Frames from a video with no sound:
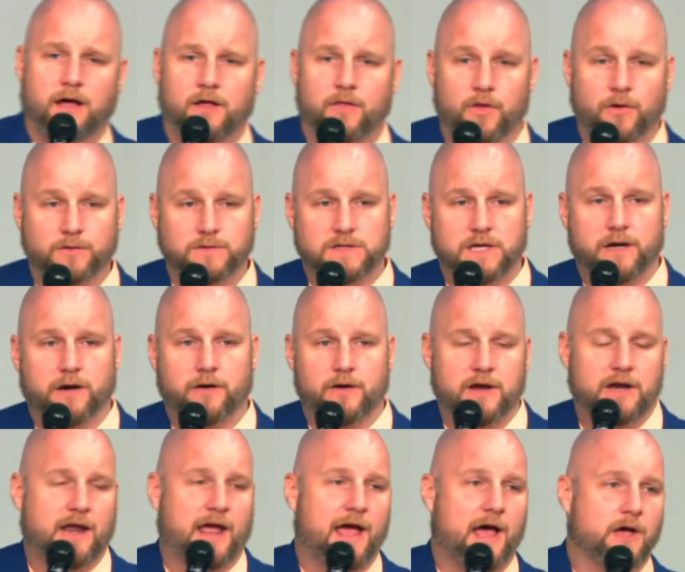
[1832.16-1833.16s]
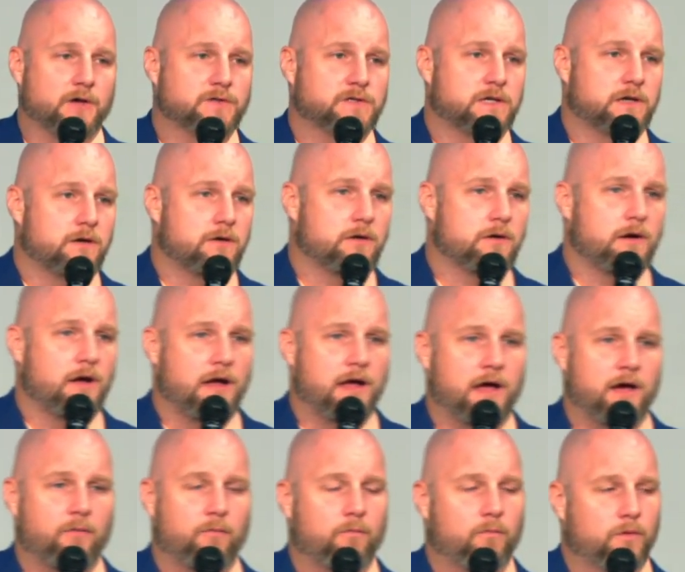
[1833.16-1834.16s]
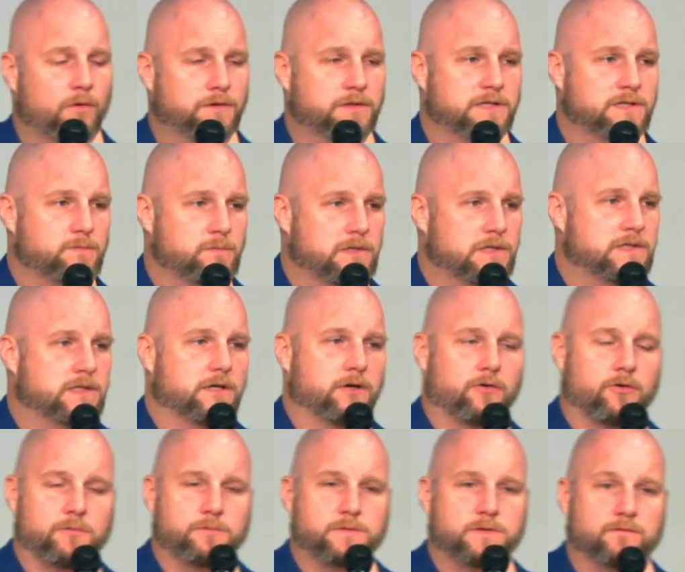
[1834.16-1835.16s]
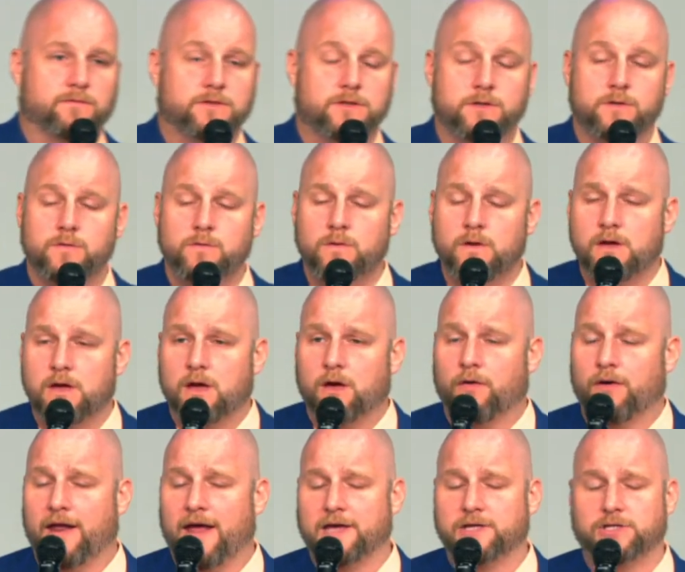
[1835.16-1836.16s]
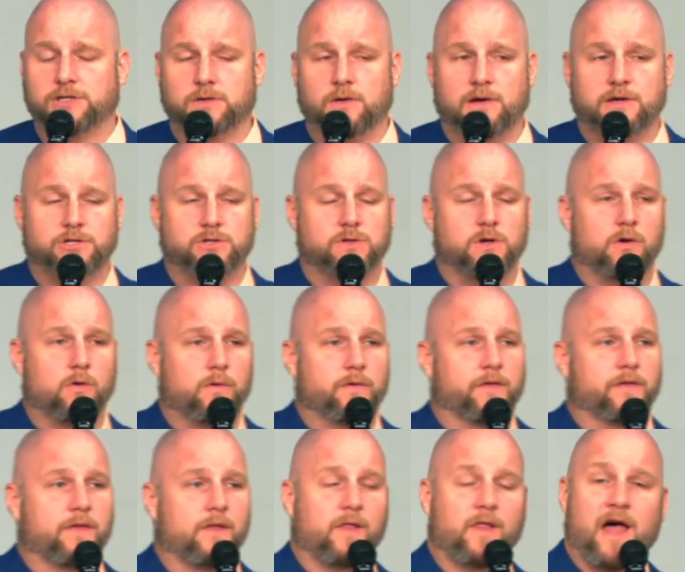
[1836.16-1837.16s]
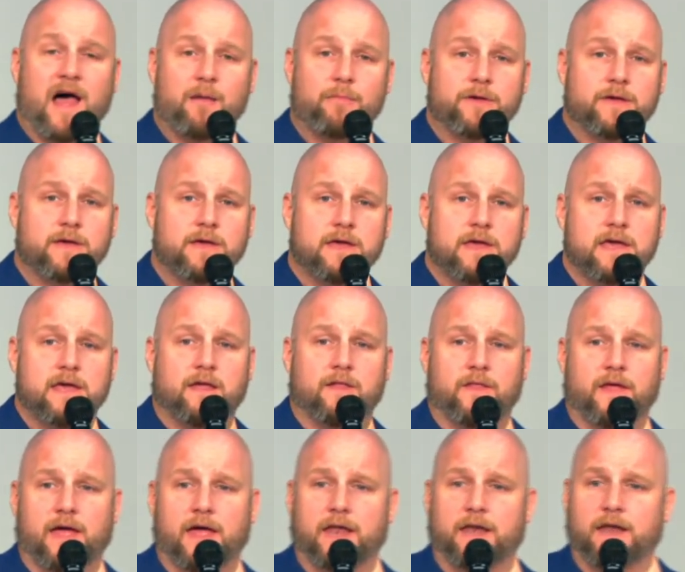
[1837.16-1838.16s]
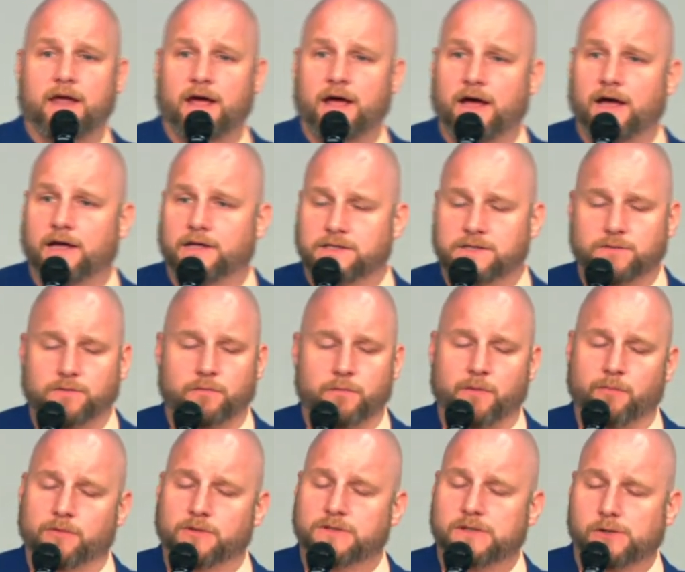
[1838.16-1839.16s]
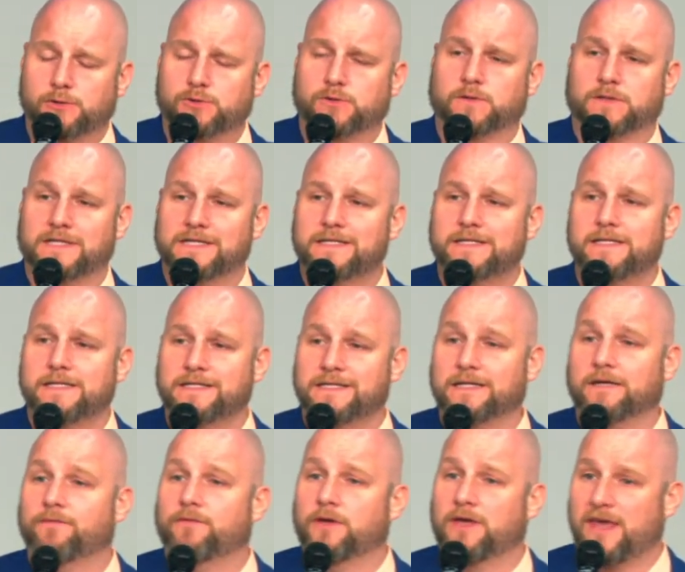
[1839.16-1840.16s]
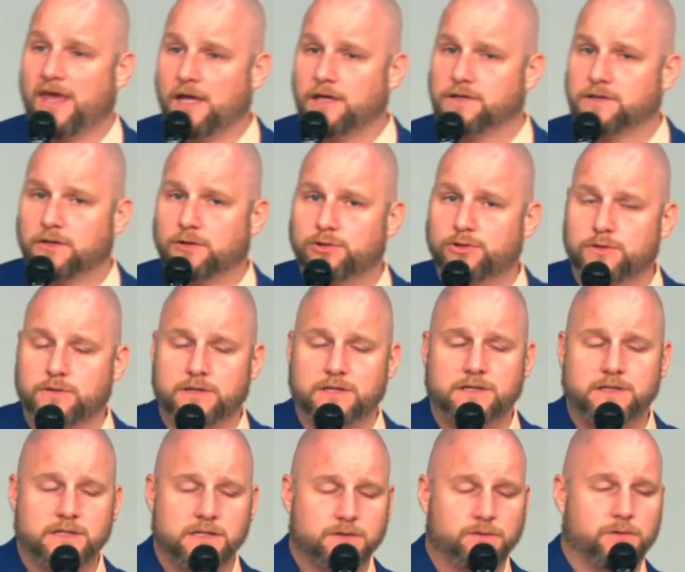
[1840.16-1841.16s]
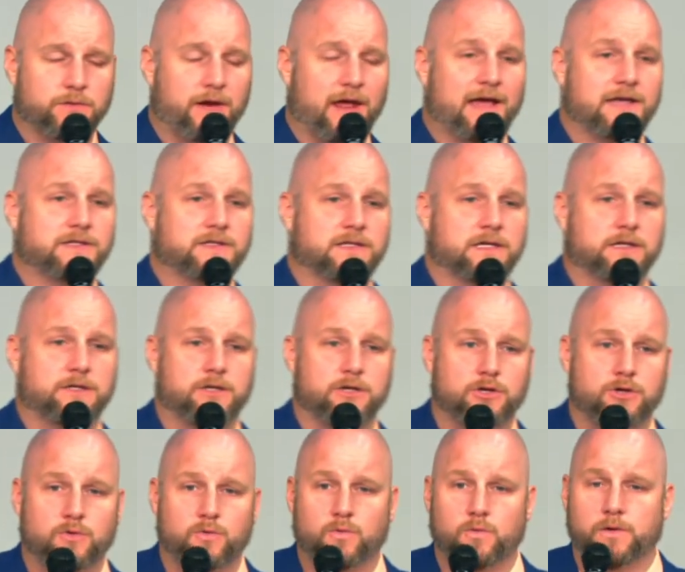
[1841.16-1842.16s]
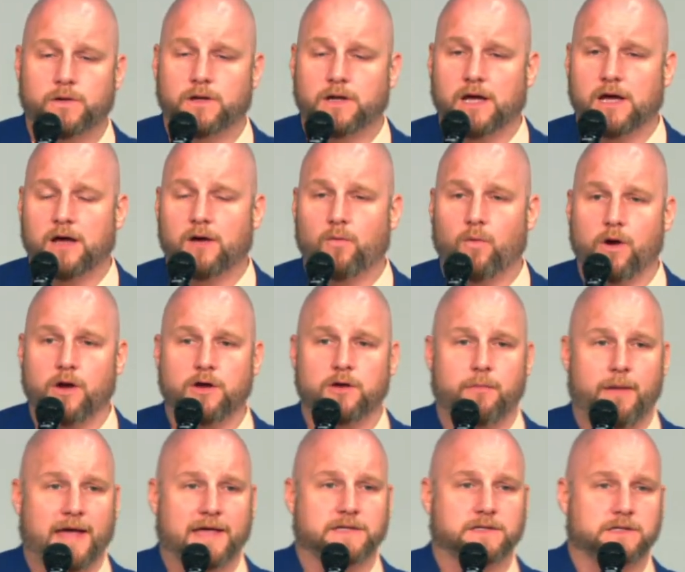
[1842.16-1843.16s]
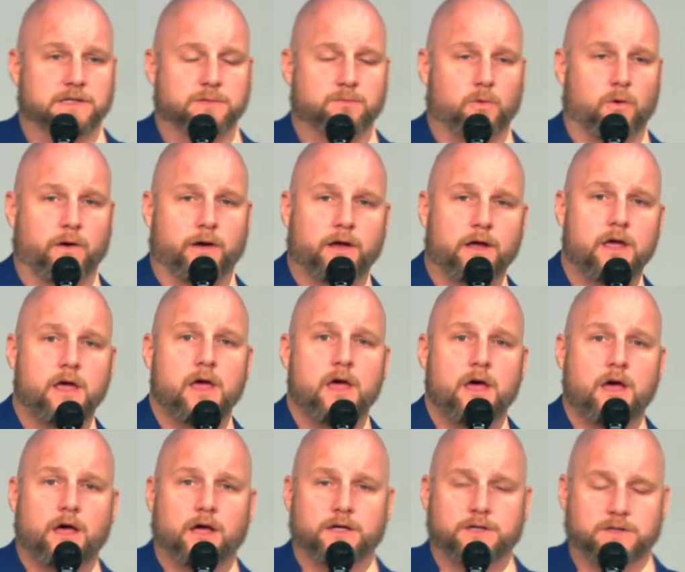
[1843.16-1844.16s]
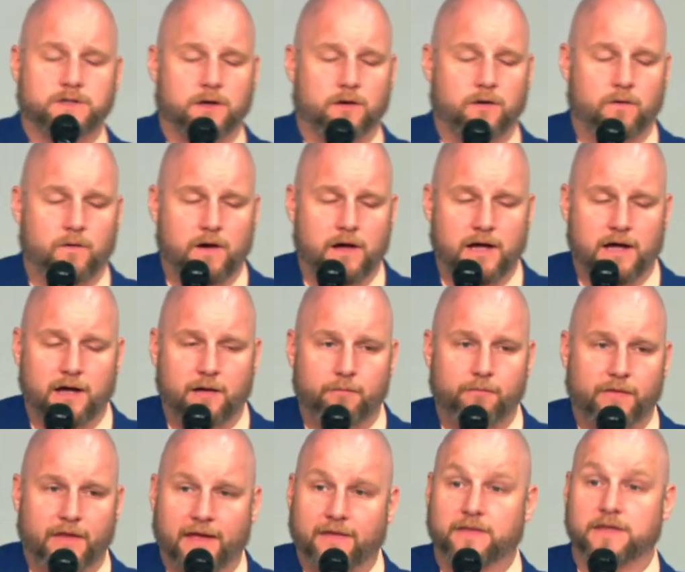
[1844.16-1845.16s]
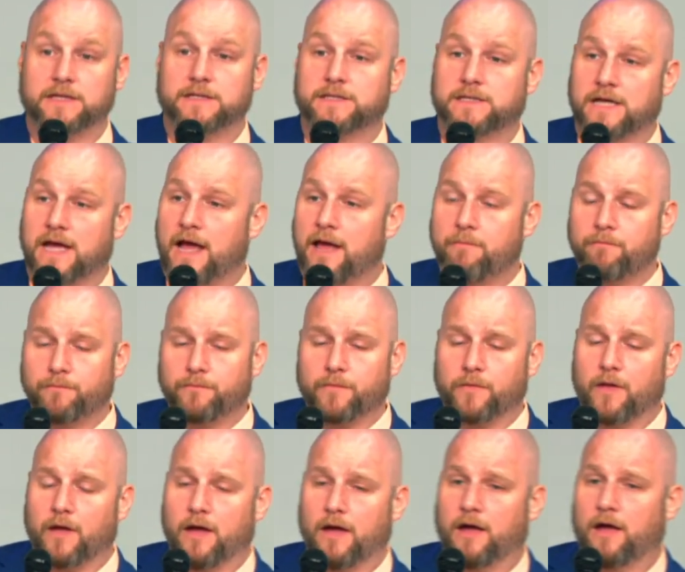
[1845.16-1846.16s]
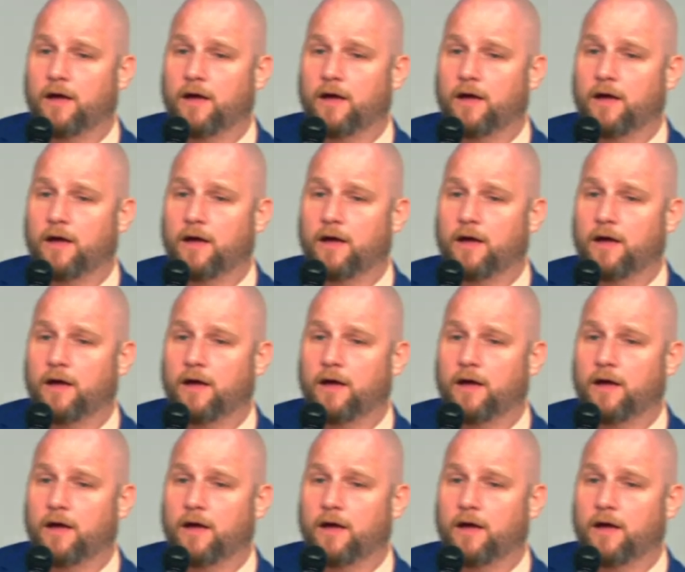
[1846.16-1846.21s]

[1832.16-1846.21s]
Those that are in-house here, we'll dismiss in groups of two. We ask you as you go into the lobby that to remember social distance. And if you can't social distance, we would ask that you would wear your mask this morning. So at this time,